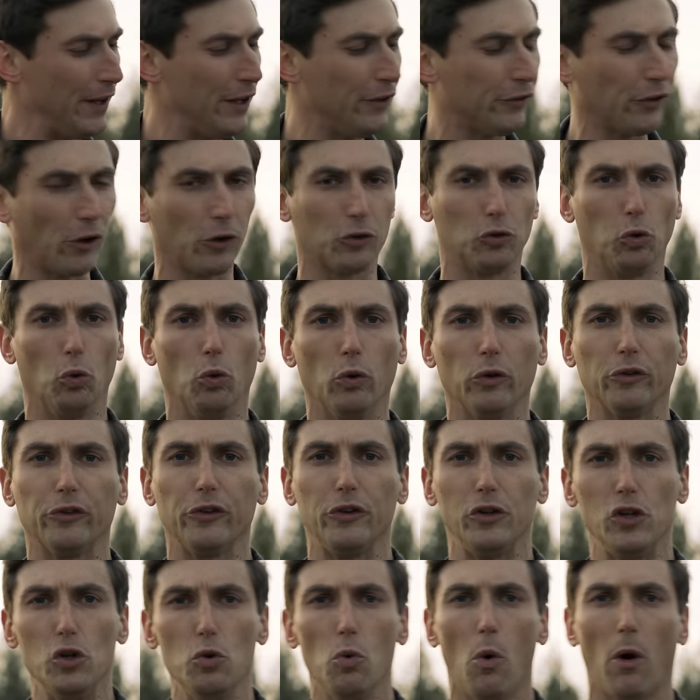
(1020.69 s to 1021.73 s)
these are tools.
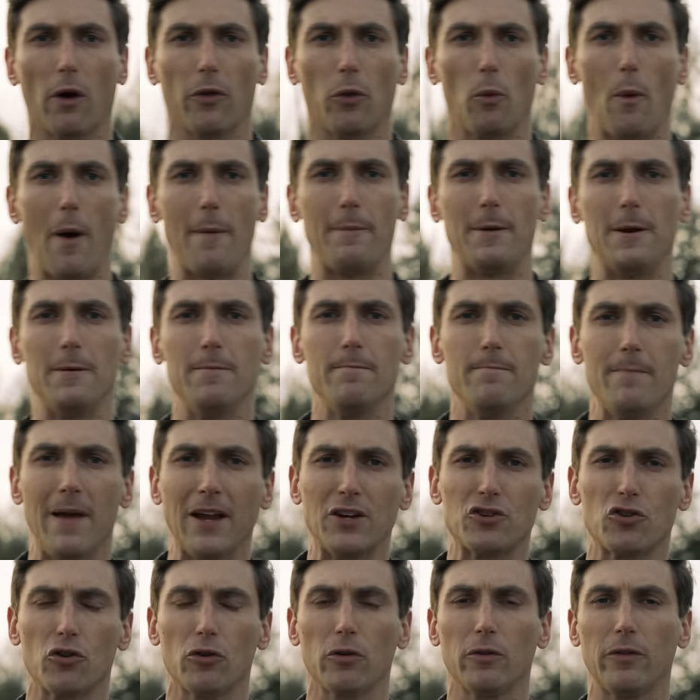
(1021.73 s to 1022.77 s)
You are the weapon.
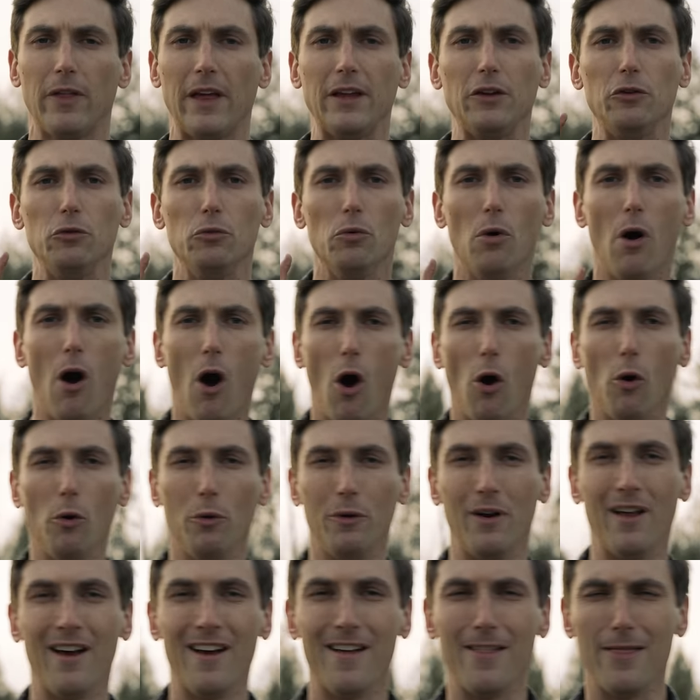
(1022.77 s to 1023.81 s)
Make sure that you
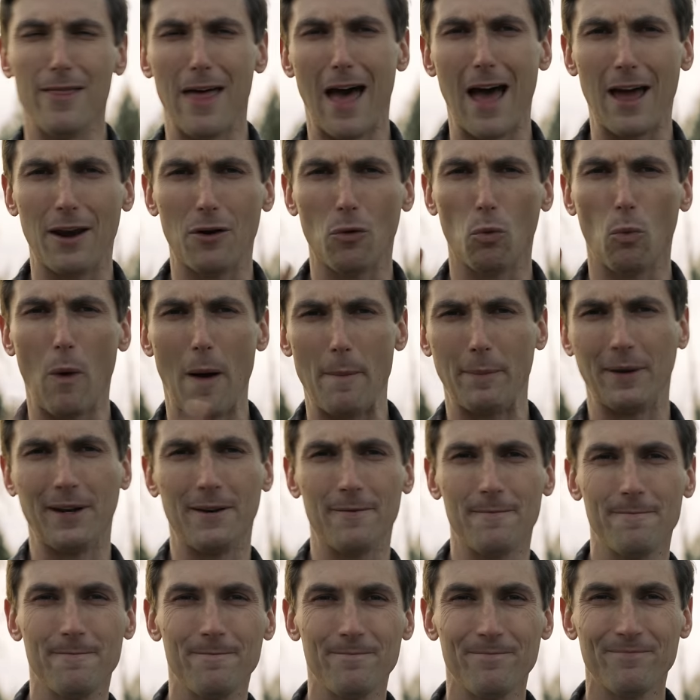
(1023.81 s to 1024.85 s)
hone that weapon.
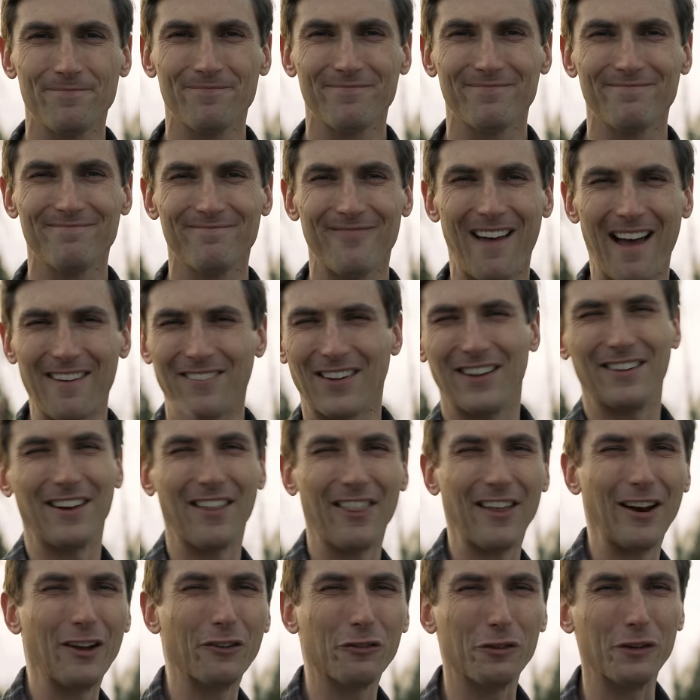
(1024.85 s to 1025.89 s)
I've got
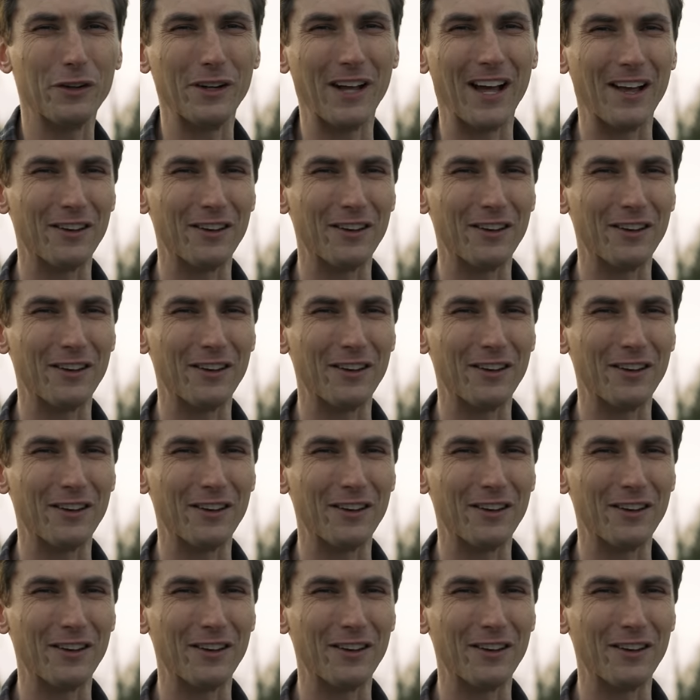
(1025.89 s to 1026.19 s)
nothing else for you